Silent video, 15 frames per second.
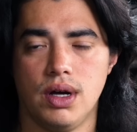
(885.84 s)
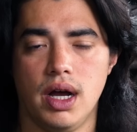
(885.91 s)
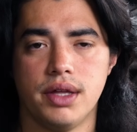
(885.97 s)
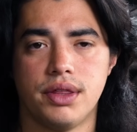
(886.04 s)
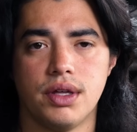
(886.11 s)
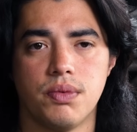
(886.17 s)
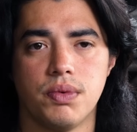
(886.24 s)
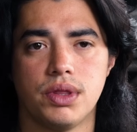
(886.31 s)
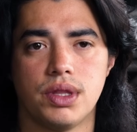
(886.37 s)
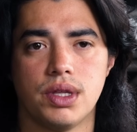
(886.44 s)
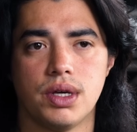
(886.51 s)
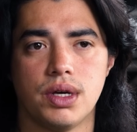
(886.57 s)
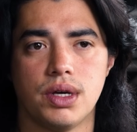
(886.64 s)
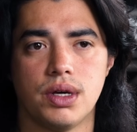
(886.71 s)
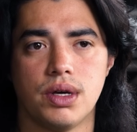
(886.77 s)
I think with
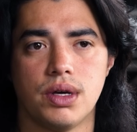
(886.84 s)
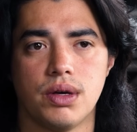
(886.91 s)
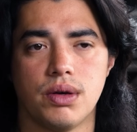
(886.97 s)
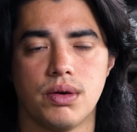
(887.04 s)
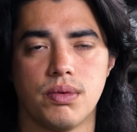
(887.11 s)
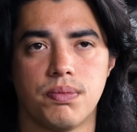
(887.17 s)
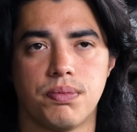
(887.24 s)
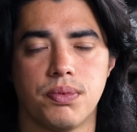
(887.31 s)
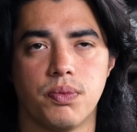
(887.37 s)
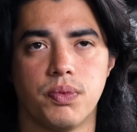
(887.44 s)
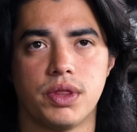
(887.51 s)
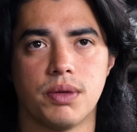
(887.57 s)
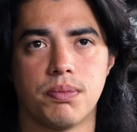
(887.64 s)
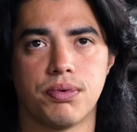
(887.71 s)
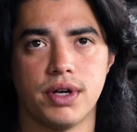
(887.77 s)
the
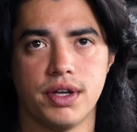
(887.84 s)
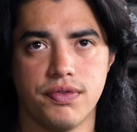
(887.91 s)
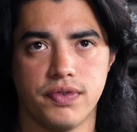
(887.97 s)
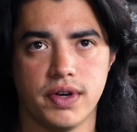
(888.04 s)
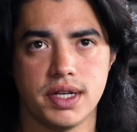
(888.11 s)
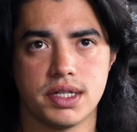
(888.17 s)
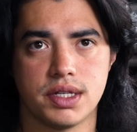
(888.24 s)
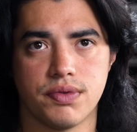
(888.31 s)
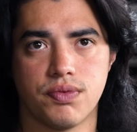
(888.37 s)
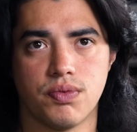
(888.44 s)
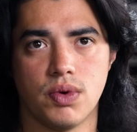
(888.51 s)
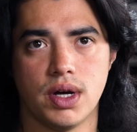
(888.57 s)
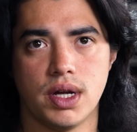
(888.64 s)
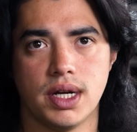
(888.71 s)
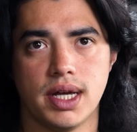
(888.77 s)
pre-facelift
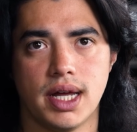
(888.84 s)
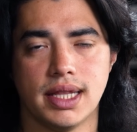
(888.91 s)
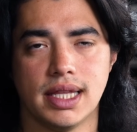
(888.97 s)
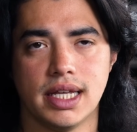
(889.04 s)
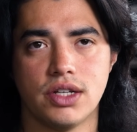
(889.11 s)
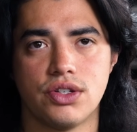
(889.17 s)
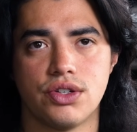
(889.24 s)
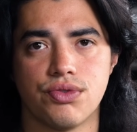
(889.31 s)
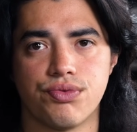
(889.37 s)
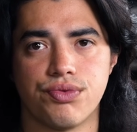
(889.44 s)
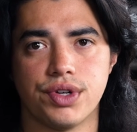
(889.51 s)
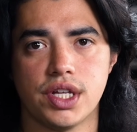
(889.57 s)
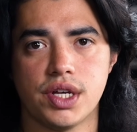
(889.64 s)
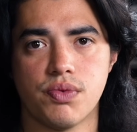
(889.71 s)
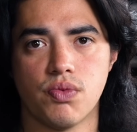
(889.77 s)
one, unless you
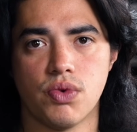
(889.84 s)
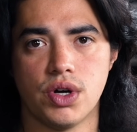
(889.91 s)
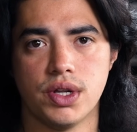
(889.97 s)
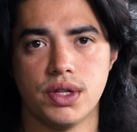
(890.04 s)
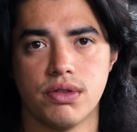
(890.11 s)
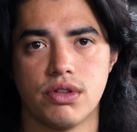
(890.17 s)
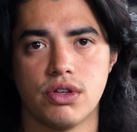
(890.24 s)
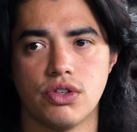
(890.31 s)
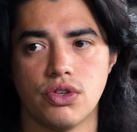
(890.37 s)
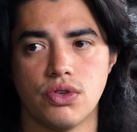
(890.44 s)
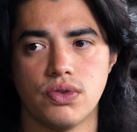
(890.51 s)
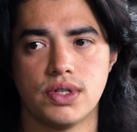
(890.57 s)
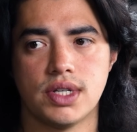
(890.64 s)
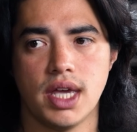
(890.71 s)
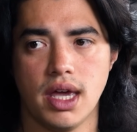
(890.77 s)
really want the
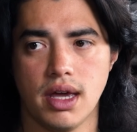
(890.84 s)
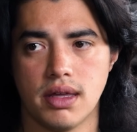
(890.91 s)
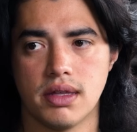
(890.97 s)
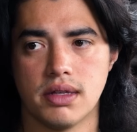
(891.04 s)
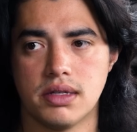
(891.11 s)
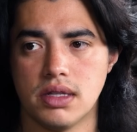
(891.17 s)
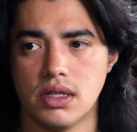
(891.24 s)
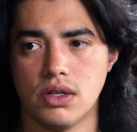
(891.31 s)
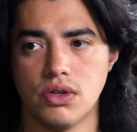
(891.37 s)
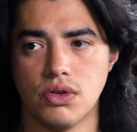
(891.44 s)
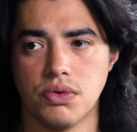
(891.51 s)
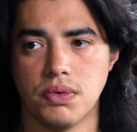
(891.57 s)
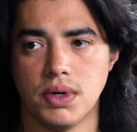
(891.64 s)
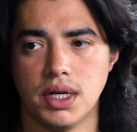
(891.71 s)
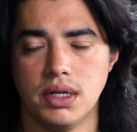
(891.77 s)
new tech that's in the
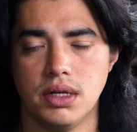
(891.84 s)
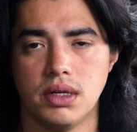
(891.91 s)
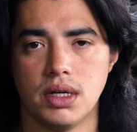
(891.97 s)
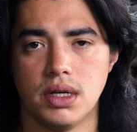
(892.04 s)
new one,